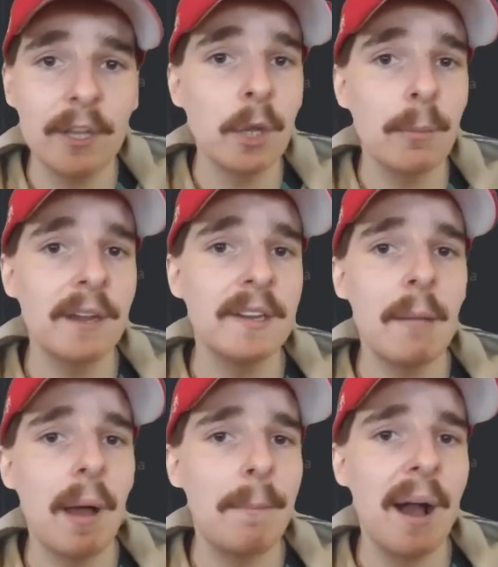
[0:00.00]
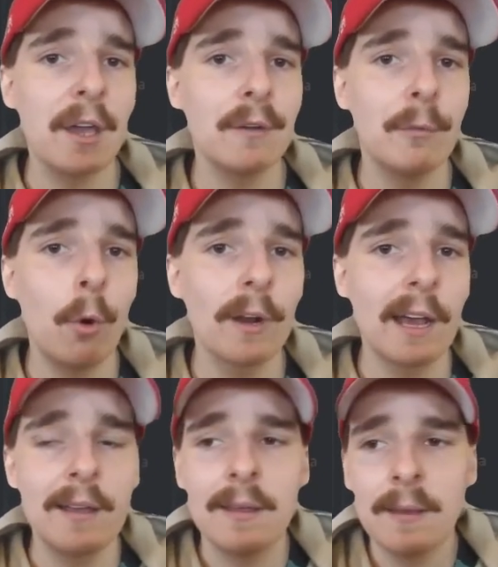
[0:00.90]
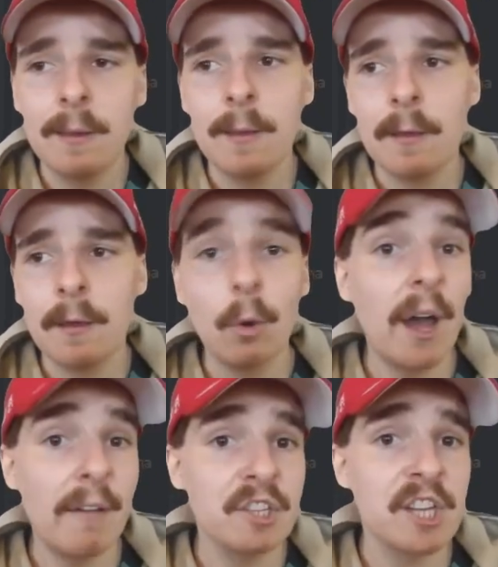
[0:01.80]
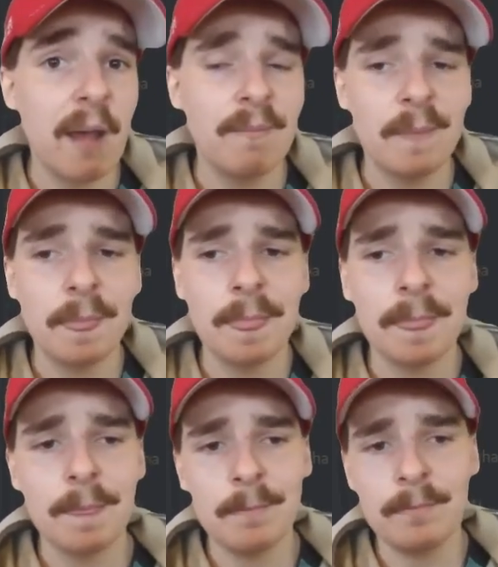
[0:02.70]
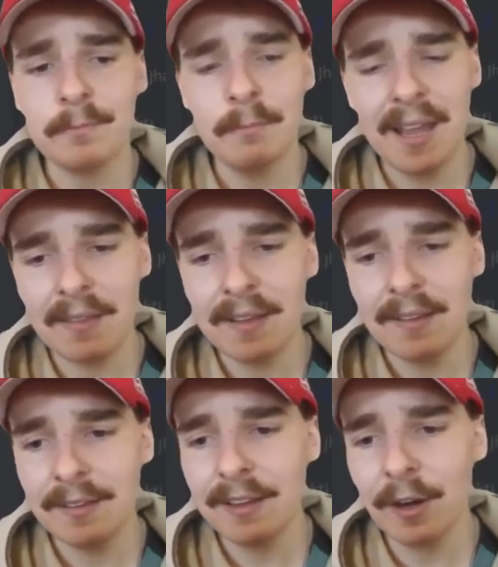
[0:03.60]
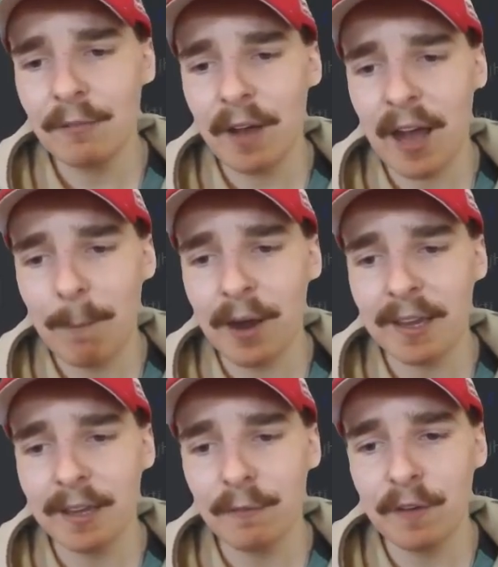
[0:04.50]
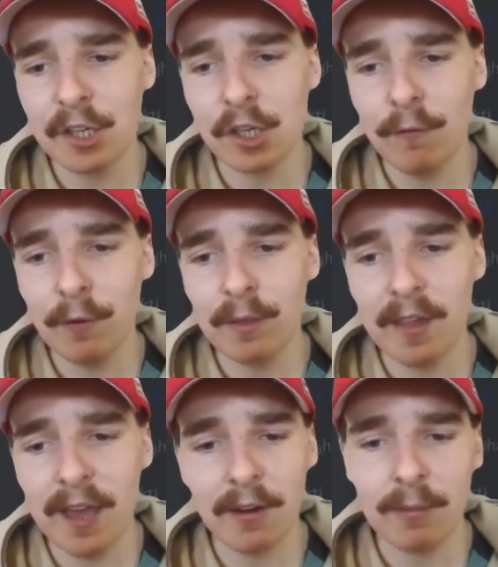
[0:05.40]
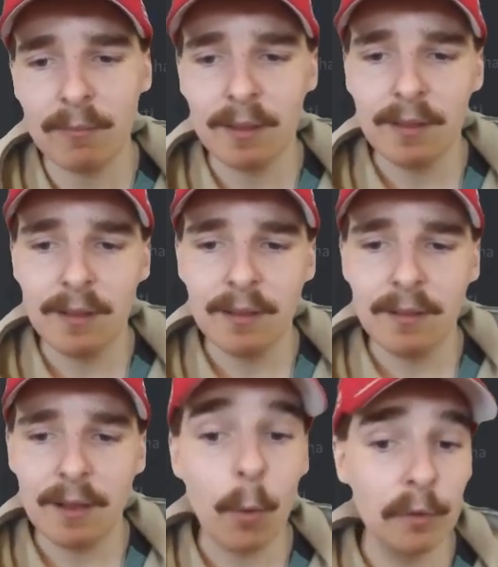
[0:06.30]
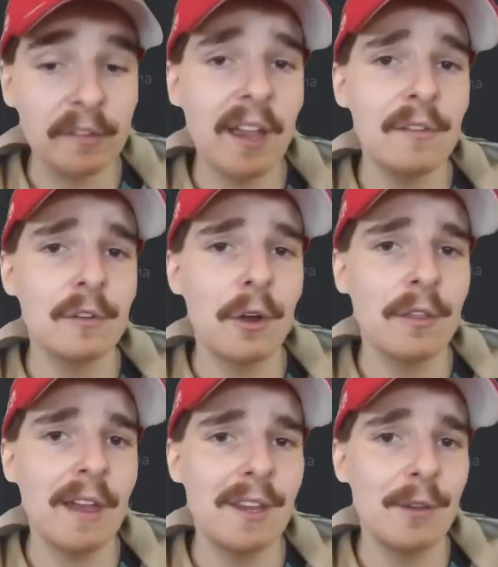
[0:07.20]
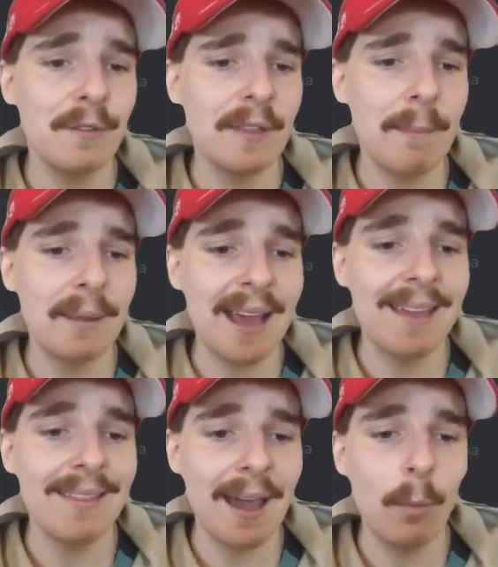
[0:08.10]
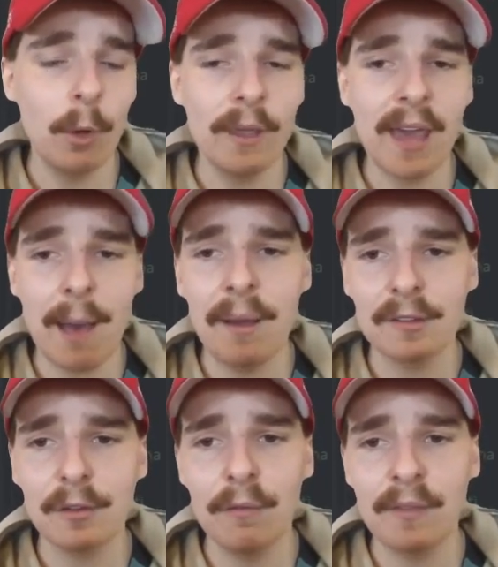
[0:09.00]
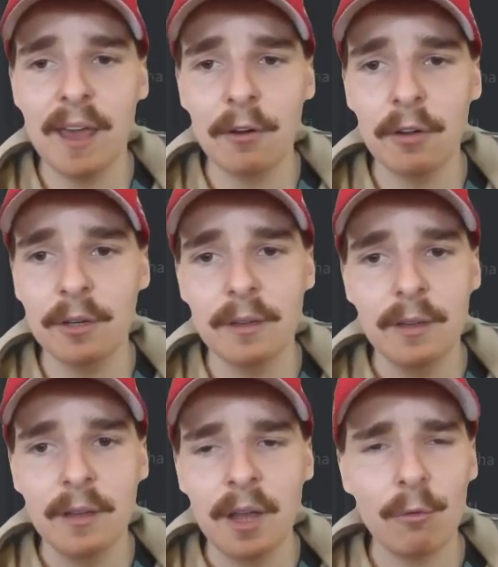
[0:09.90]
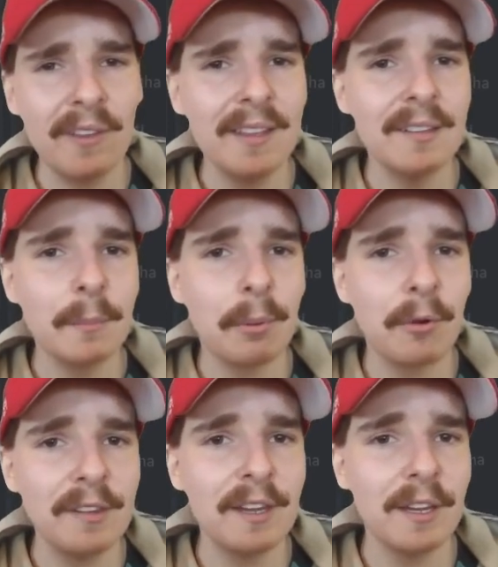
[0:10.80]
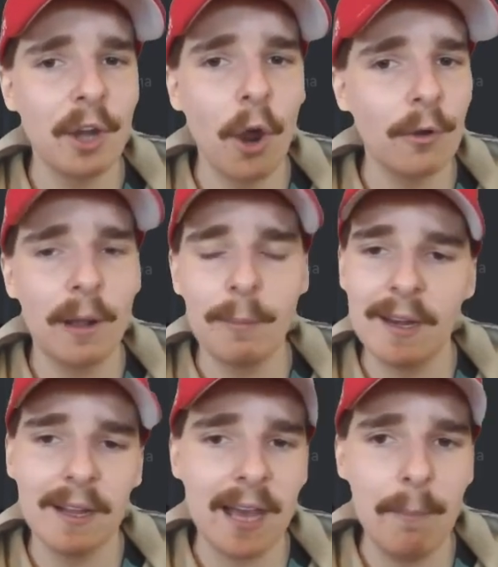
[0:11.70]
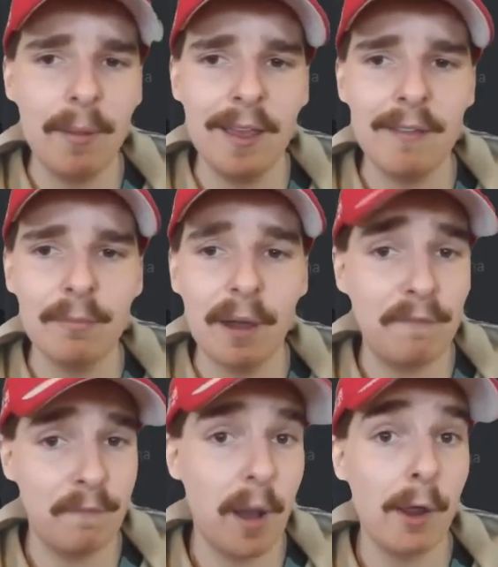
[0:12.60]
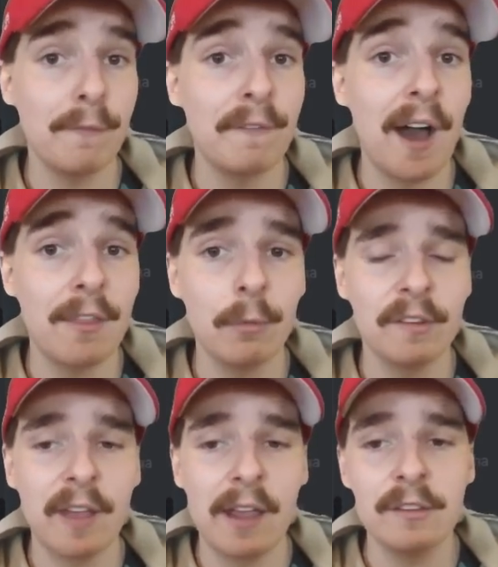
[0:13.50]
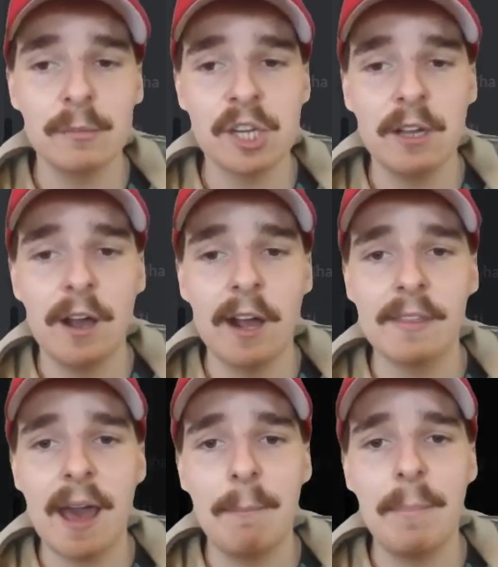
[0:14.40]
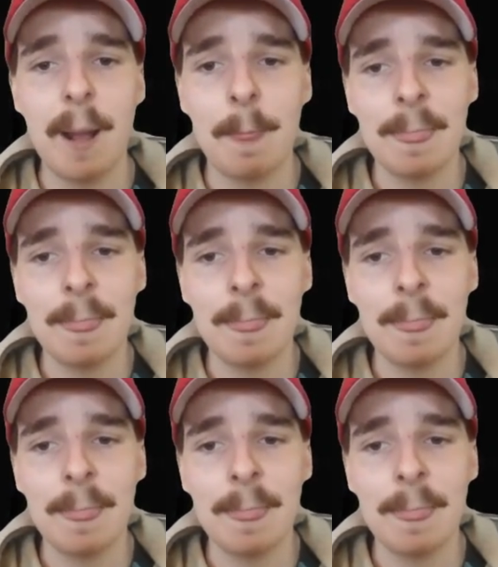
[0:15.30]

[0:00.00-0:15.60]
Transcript: you bring down my bucket of water, we'll have a chat. Man, that's kind of heartbreaking to finish off with there. I will stay strong, thank you for that. But hey, that will cap us off there on a really depressing note. I mean, I can't believe my own father would say some shit like that, but